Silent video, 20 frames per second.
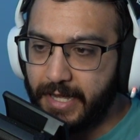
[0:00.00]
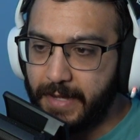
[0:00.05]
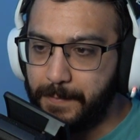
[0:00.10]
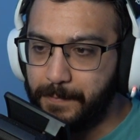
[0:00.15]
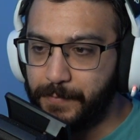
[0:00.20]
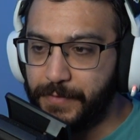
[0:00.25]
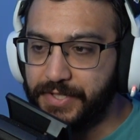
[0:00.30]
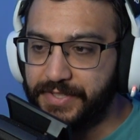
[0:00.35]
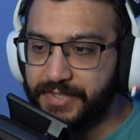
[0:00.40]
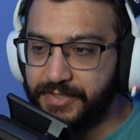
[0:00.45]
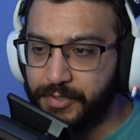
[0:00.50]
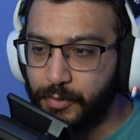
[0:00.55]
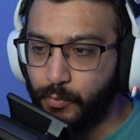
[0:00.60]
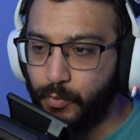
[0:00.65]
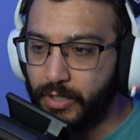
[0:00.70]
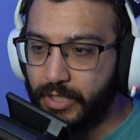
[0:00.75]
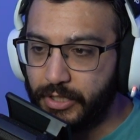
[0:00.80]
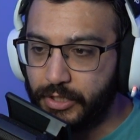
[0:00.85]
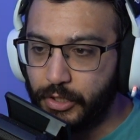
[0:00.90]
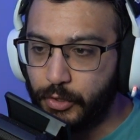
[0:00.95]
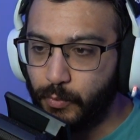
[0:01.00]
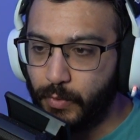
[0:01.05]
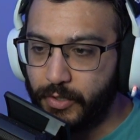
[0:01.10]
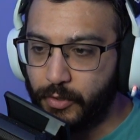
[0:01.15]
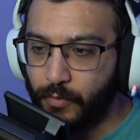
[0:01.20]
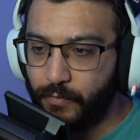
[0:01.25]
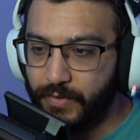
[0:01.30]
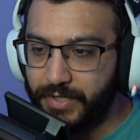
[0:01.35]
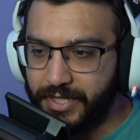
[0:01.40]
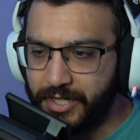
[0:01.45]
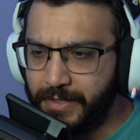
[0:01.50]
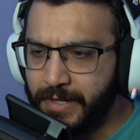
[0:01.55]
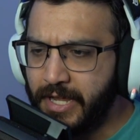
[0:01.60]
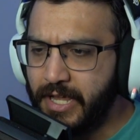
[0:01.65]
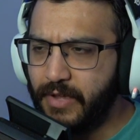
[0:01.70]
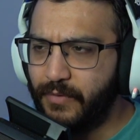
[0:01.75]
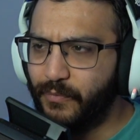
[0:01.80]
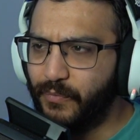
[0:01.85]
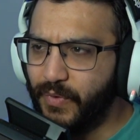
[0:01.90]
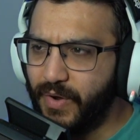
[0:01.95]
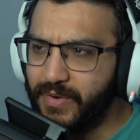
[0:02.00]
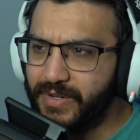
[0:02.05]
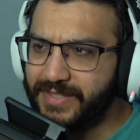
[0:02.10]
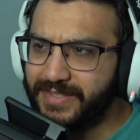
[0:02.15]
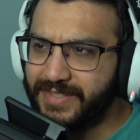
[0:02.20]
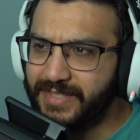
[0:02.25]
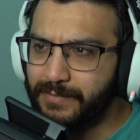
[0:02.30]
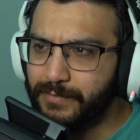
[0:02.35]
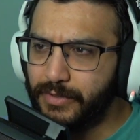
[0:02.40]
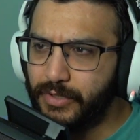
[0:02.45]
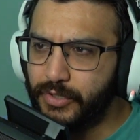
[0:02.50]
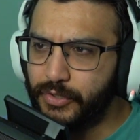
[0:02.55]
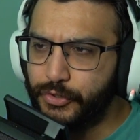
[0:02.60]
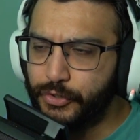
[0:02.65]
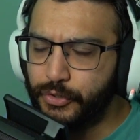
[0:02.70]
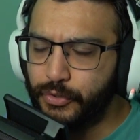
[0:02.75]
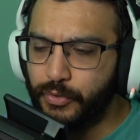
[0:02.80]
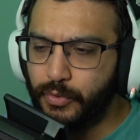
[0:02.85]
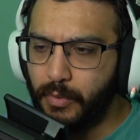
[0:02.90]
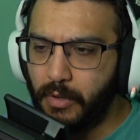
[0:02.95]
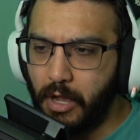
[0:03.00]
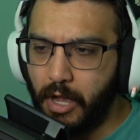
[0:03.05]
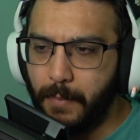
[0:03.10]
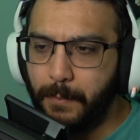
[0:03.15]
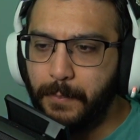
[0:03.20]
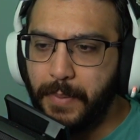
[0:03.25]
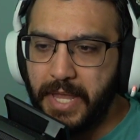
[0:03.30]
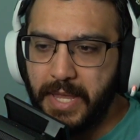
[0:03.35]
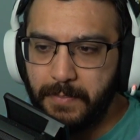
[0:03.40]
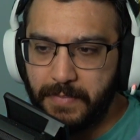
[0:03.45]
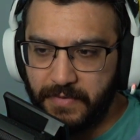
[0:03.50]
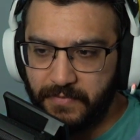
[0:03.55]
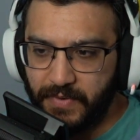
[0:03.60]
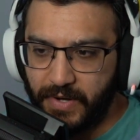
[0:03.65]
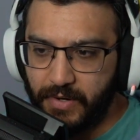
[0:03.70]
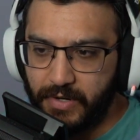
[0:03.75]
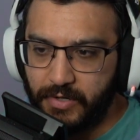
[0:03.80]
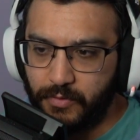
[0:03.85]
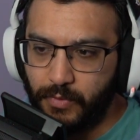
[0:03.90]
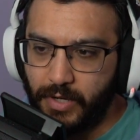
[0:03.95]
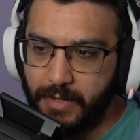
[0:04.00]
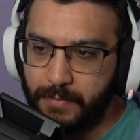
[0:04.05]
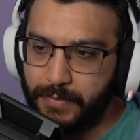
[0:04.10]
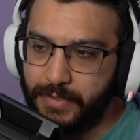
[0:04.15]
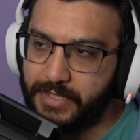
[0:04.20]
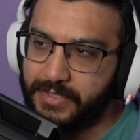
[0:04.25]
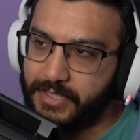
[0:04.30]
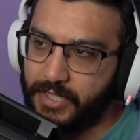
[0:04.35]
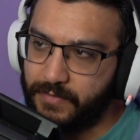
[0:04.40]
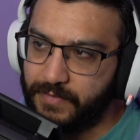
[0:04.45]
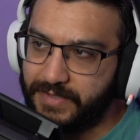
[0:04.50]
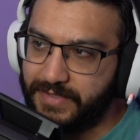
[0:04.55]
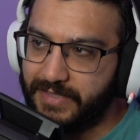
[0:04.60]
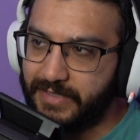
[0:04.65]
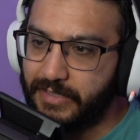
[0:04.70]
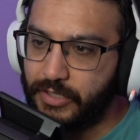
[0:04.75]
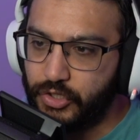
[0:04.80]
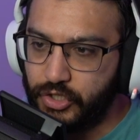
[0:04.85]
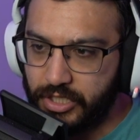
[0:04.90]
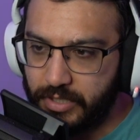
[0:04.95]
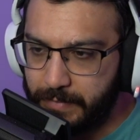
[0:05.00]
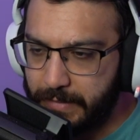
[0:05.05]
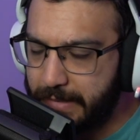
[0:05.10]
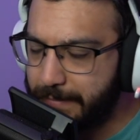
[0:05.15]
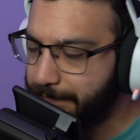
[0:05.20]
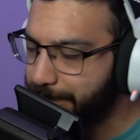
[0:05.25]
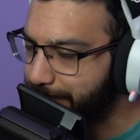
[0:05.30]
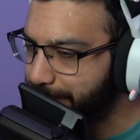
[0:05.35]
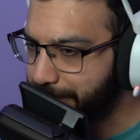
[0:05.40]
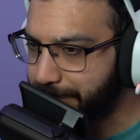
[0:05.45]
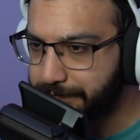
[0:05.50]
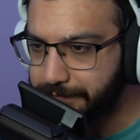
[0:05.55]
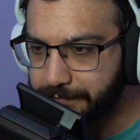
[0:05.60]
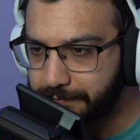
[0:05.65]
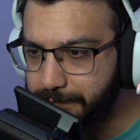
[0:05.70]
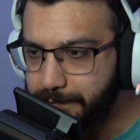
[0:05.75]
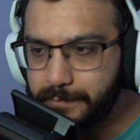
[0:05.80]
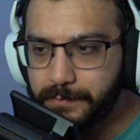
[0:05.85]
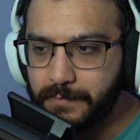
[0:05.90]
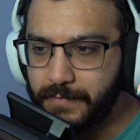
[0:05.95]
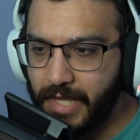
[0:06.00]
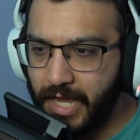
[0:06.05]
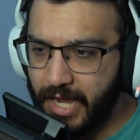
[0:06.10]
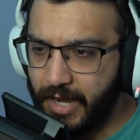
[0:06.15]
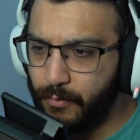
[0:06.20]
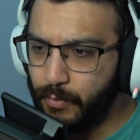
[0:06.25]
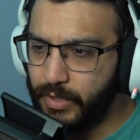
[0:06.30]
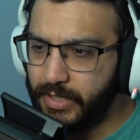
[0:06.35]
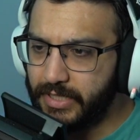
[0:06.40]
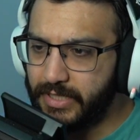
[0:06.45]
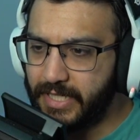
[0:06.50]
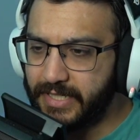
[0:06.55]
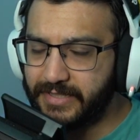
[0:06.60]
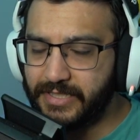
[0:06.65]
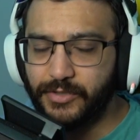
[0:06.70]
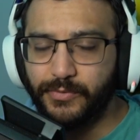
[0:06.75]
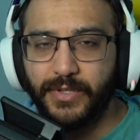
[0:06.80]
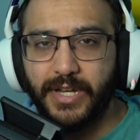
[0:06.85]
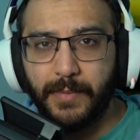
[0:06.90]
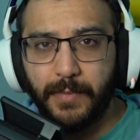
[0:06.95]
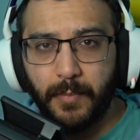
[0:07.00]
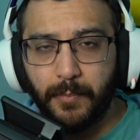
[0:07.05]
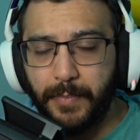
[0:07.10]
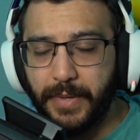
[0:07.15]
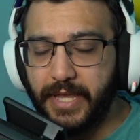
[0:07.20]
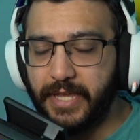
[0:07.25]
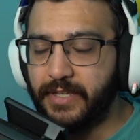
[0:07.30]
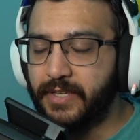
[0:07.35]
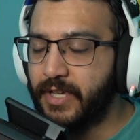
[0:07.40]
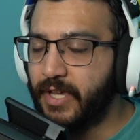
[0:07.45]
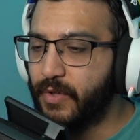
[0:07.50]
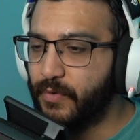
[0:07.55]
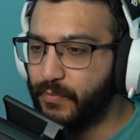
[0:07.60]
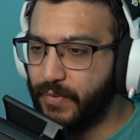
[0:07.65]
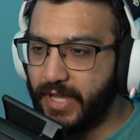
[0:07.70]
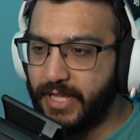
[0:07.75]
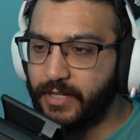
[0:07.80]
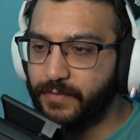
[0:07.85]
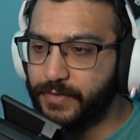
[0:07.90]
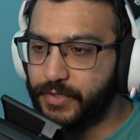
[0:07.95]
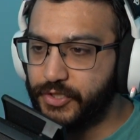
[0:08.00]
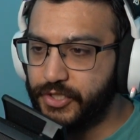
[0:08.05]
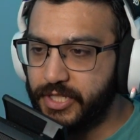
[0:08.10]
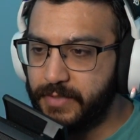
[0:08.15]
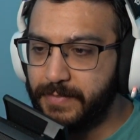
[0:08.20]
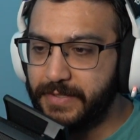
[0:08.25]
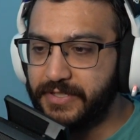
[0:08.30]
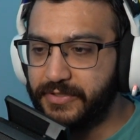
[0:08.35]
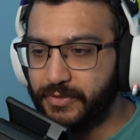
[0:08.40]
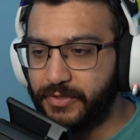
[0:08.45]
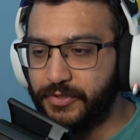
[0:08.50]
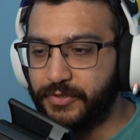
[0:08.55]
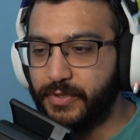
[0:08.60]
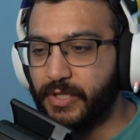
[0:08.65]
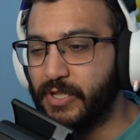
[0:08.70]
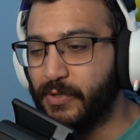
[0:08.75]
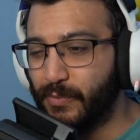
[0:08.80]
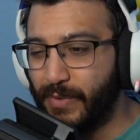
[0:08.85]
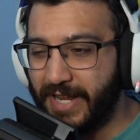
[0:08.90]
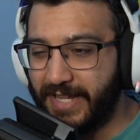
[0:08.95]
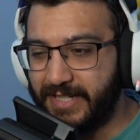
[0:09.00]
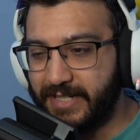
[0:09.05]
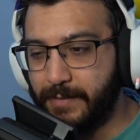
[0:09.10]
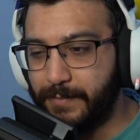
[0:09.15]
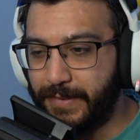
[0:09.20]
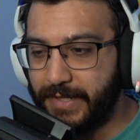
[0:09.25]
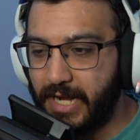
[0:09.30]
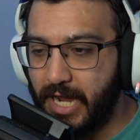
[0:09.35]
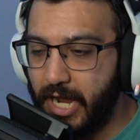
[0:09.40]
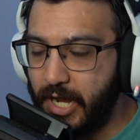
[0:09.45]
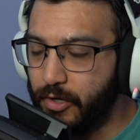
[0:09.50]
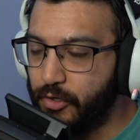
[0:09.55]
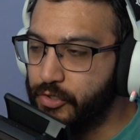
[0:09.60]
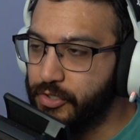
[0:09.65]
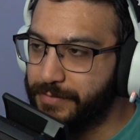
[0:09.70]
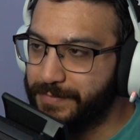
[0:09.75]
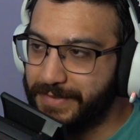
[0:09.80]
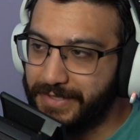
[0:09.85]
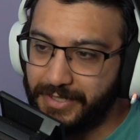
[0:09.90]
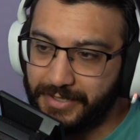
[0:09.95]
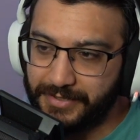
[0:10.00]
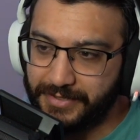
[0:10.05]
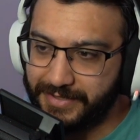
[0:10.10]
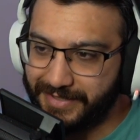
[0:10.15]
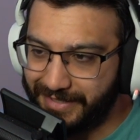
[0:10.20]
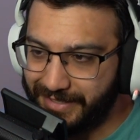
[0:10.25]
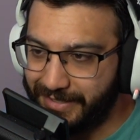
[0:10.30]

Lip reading: This is a really good one over here. Very similar to a baby variant, right? But it's obviously the chibi. I really like this one. I'm a big fan of the chibi, so this is going to rank a bit higher just because